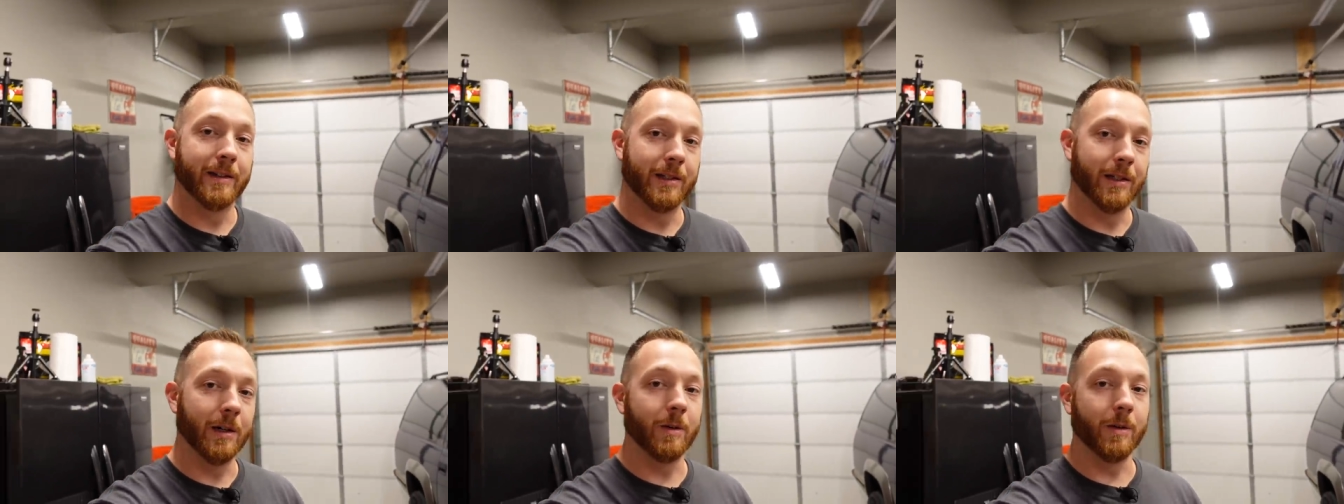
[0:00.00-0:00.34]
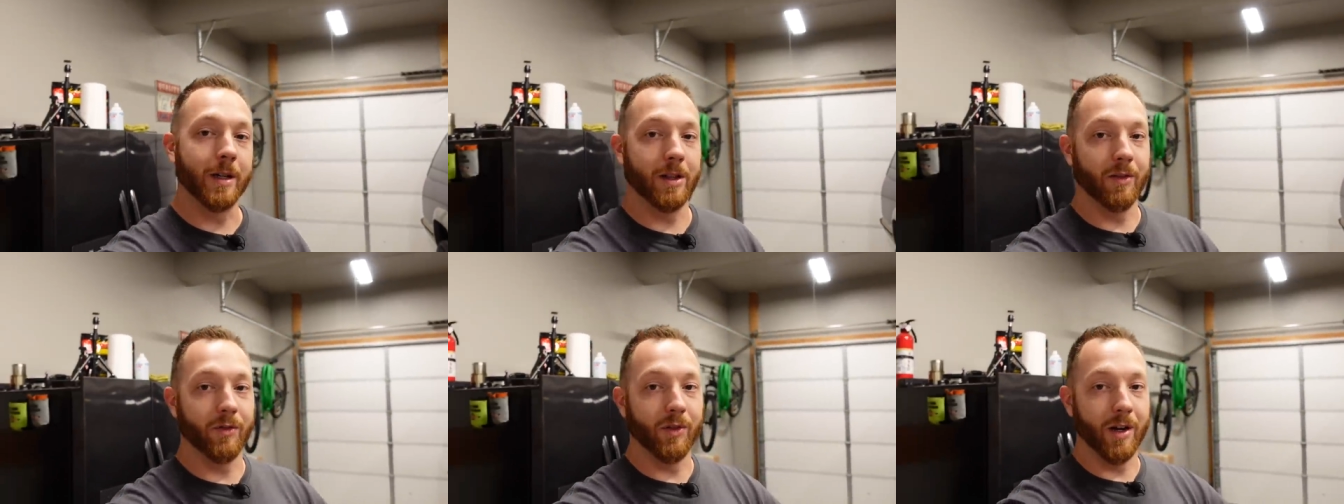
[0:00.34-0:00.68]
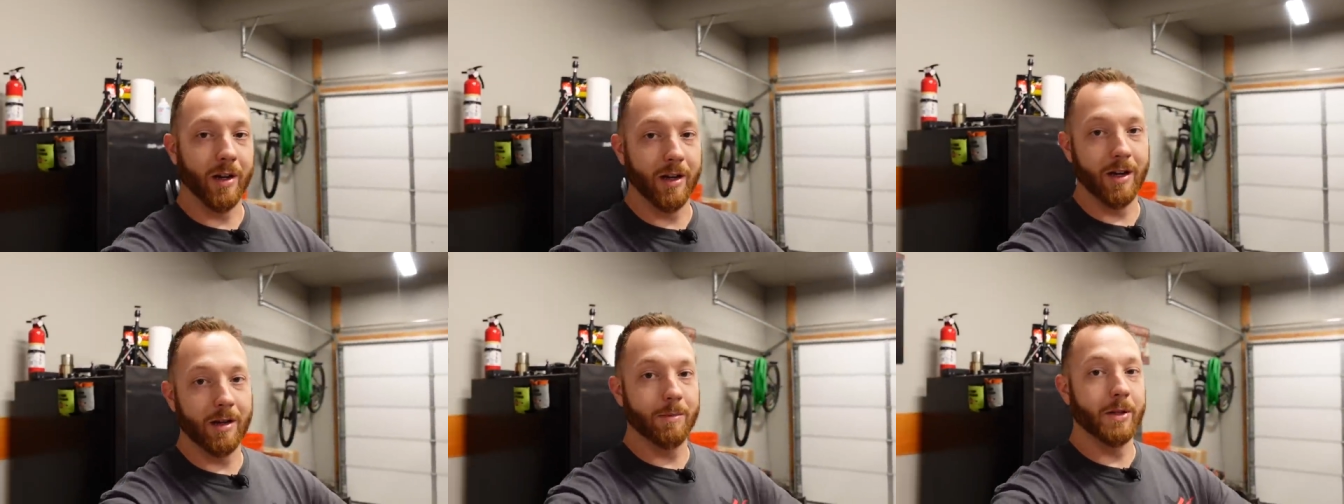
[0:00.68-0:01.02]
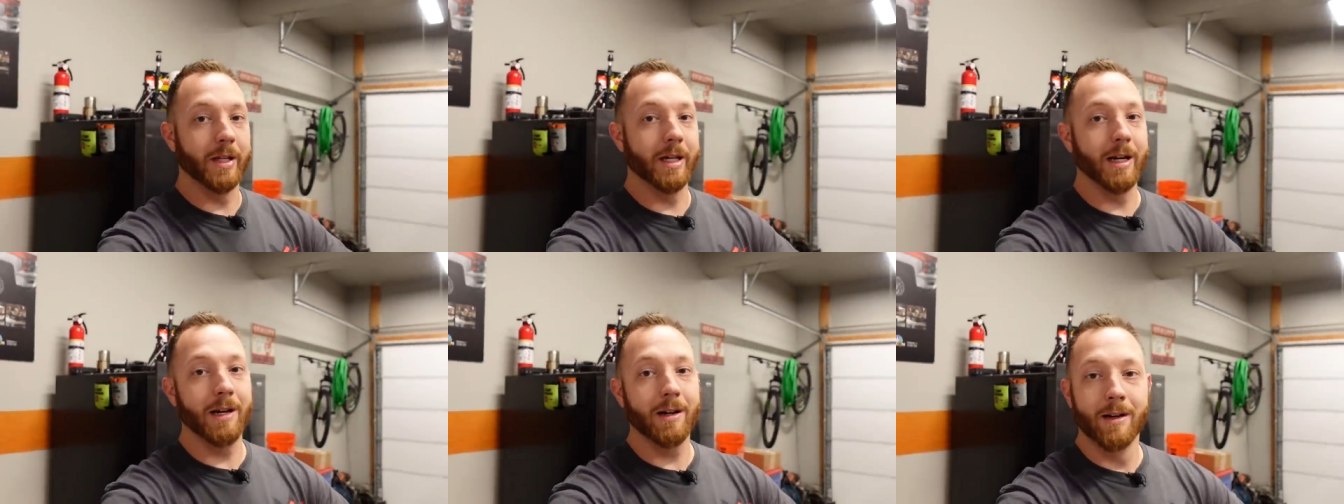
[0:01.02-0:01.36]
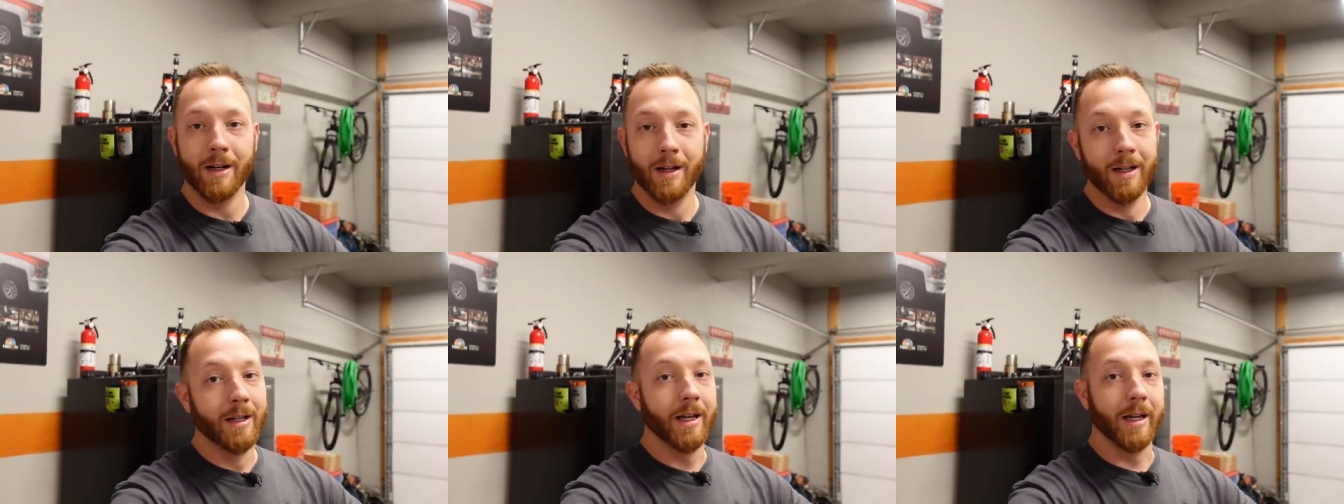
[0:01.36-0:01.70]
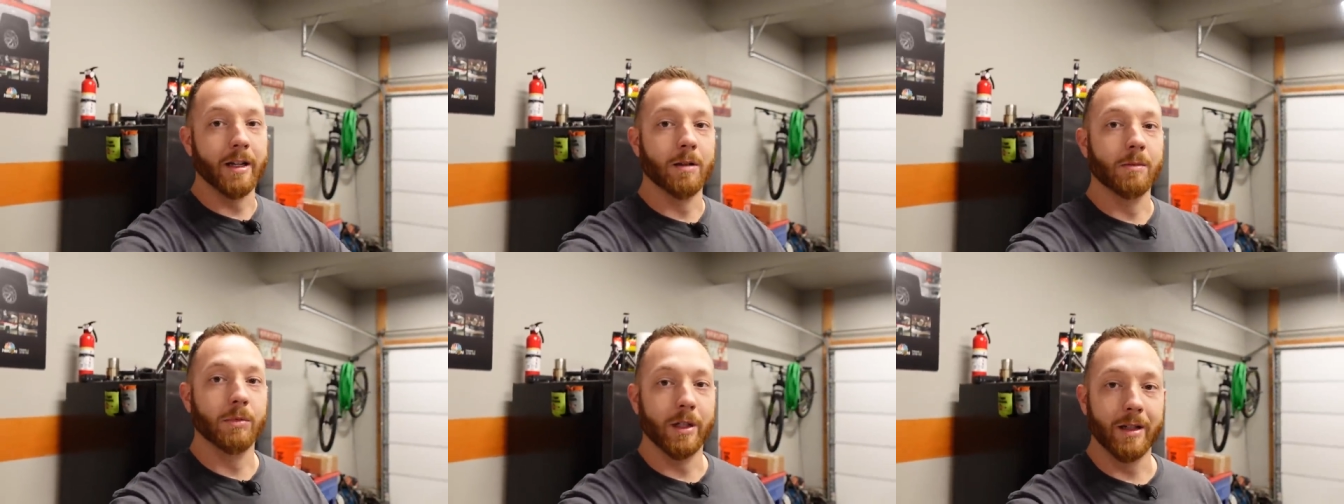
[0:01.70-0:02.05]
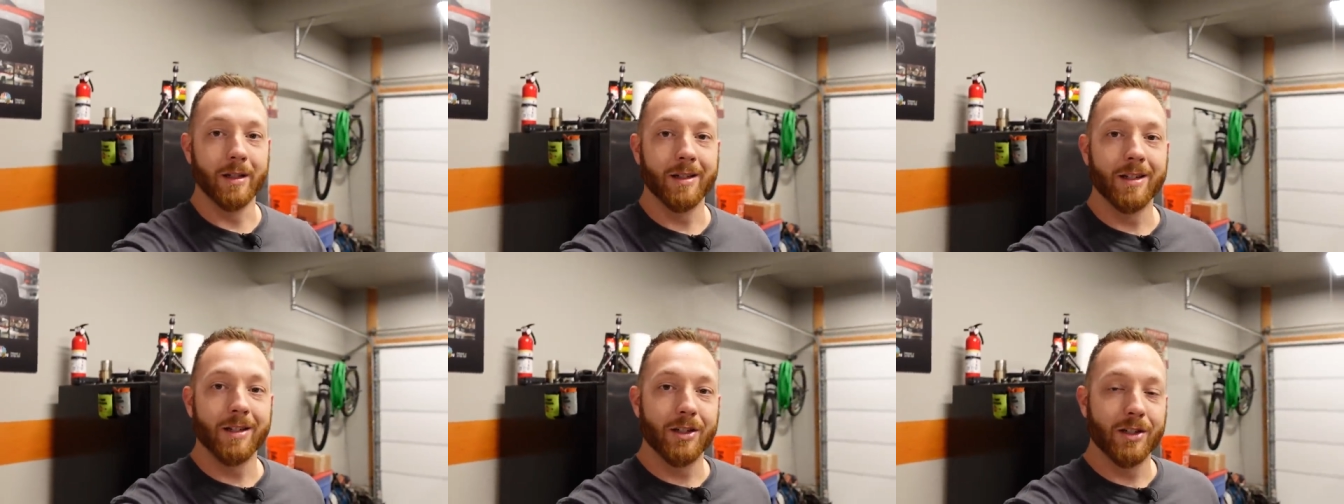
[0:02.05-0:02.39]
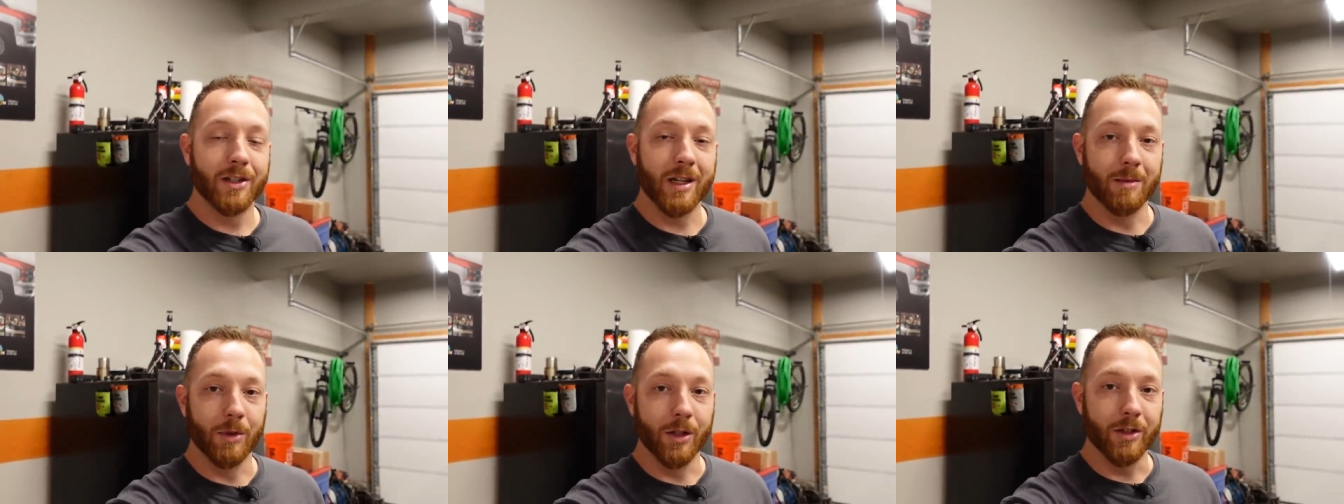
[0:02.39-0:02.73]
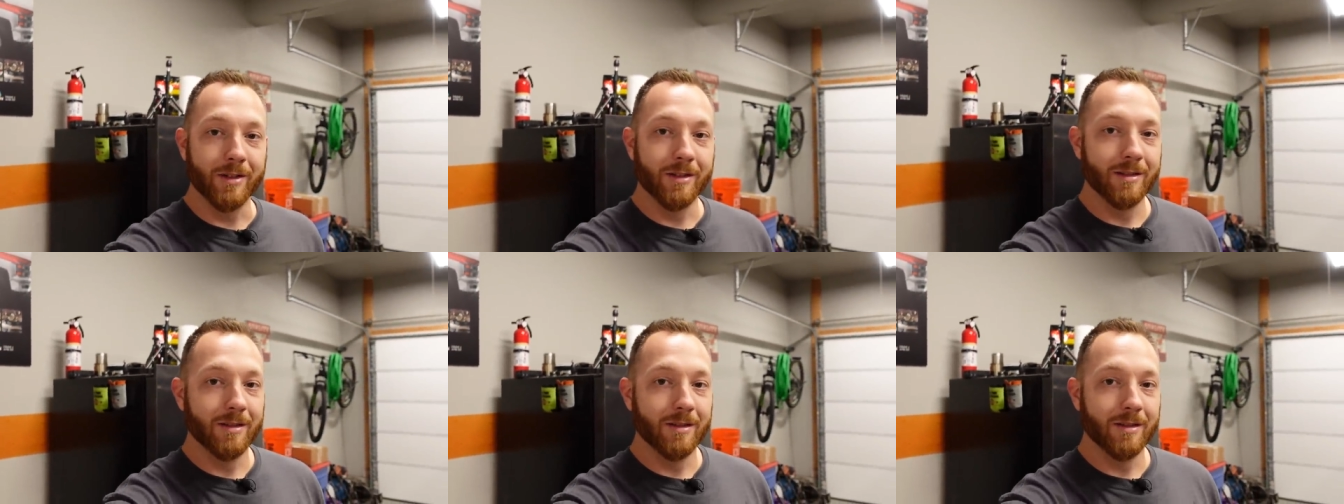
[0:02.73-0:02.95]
so we'll get the front end up there the and completely disassembled.